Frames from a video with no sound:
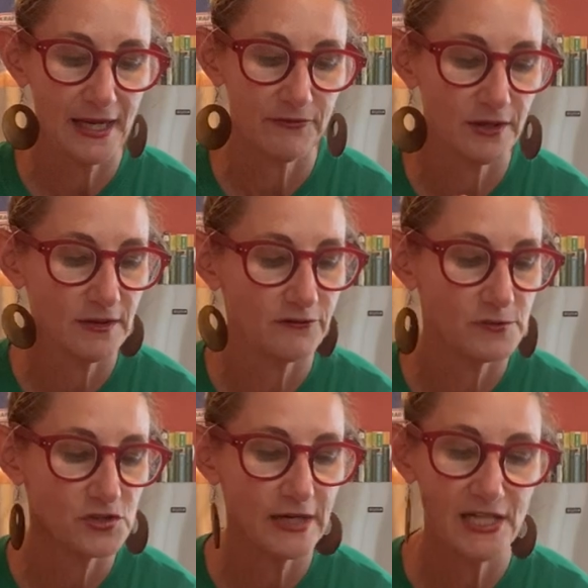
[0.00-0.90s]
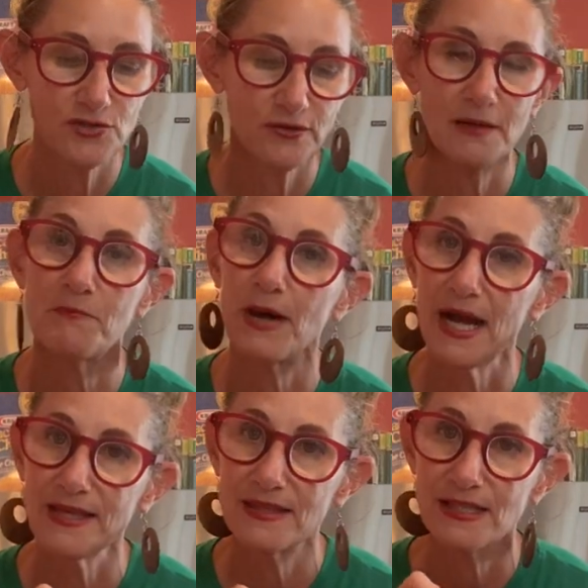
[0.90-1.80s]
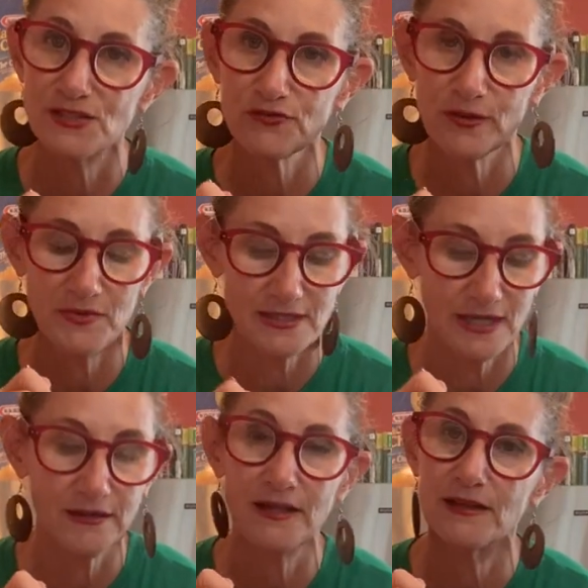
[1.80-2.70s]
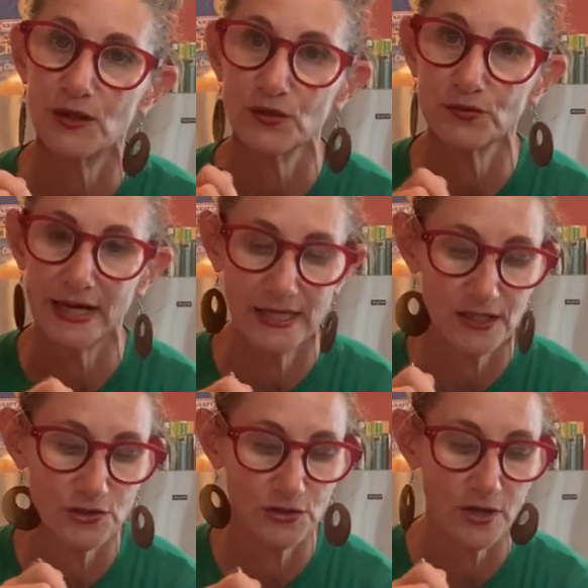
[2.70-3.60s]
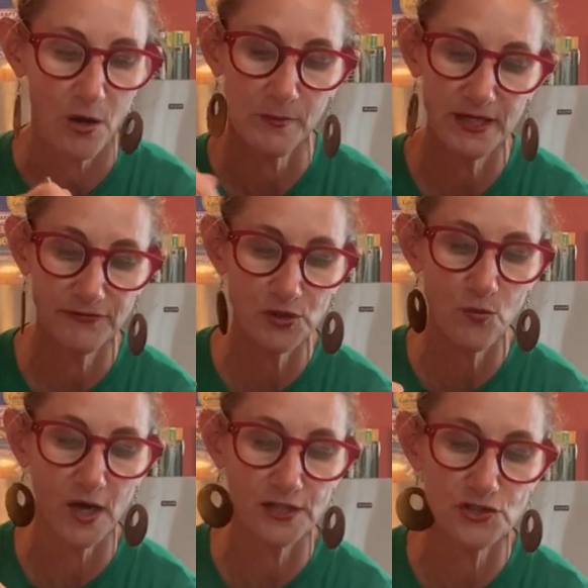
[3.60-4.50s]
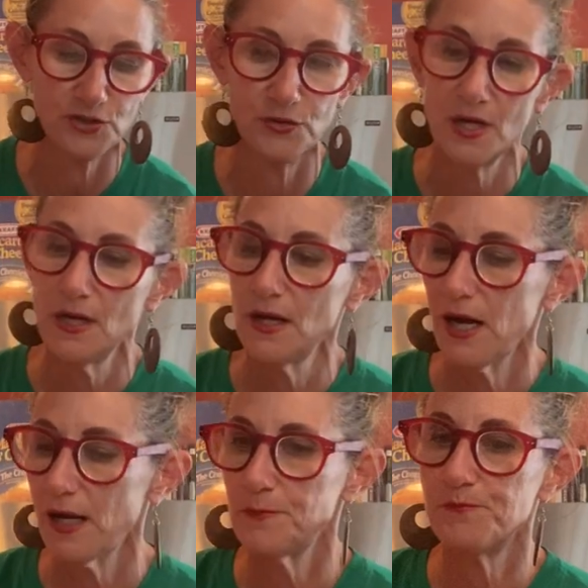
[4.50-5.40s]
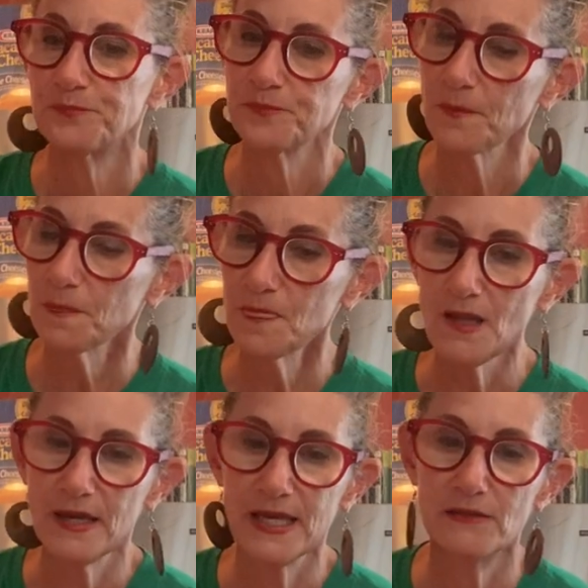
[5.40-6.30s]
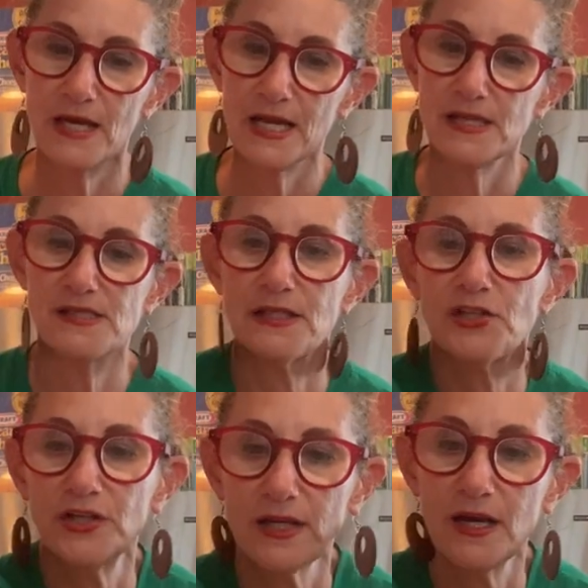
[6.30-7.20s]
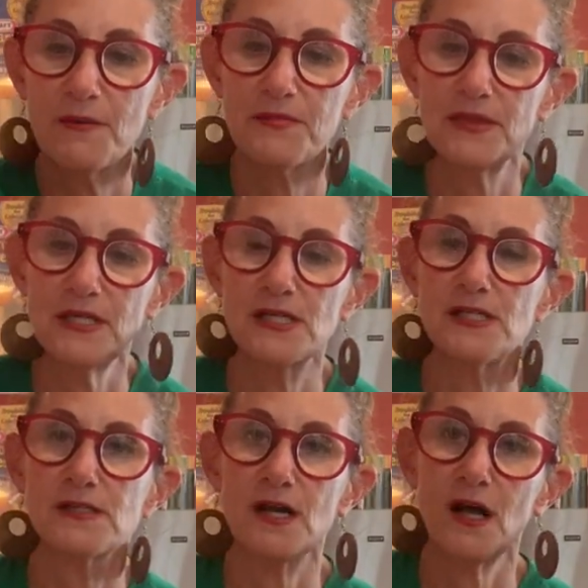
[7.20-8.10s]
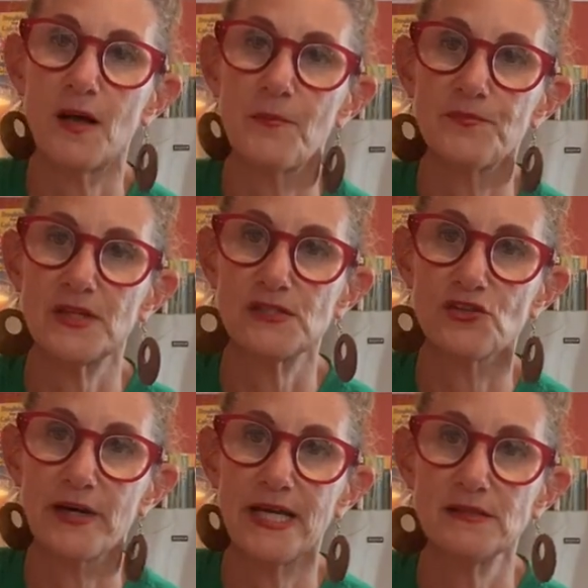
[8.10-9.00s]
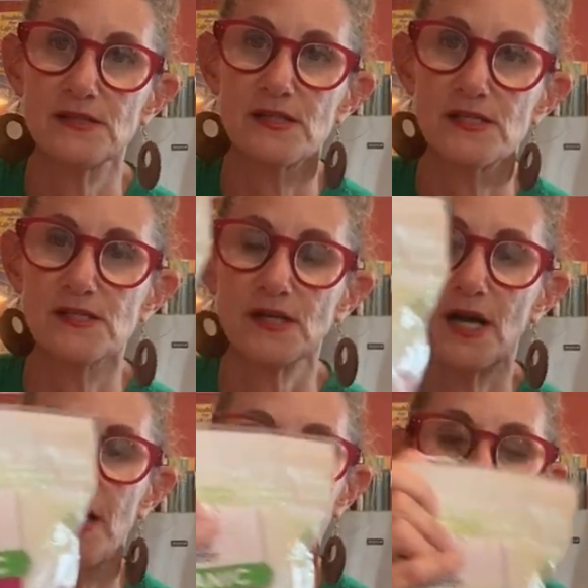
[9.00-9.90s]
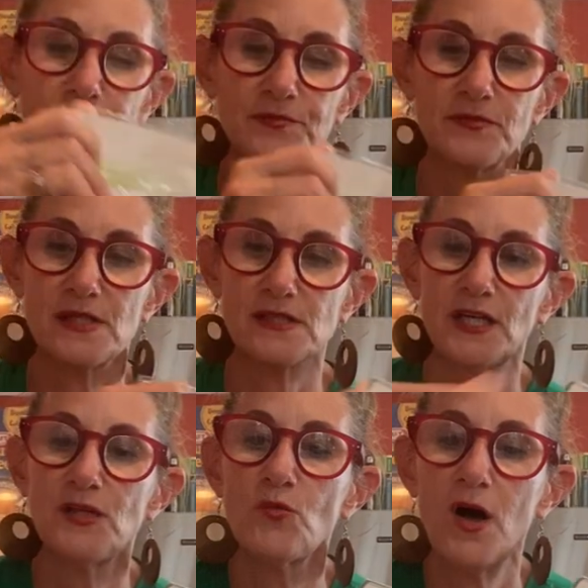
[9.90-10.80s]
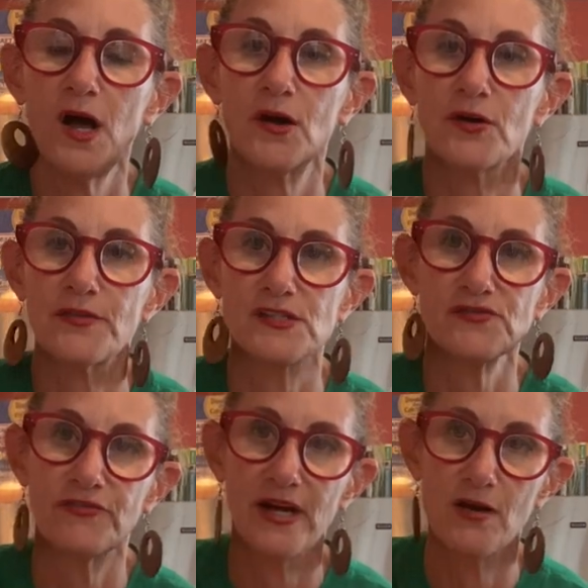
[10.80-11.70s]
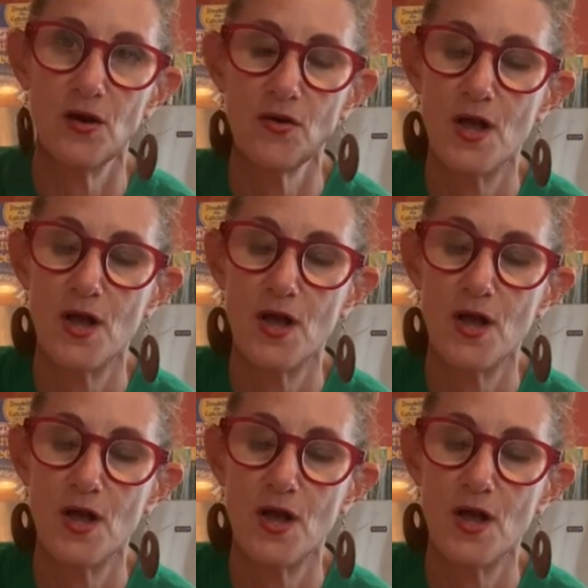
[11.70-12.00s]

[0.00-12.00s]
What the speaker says: everything from scratch. You can buy things from the deli that are ready to go. But if you wanted to, again, like I said, cooking up these grains, this quinoa or this farro,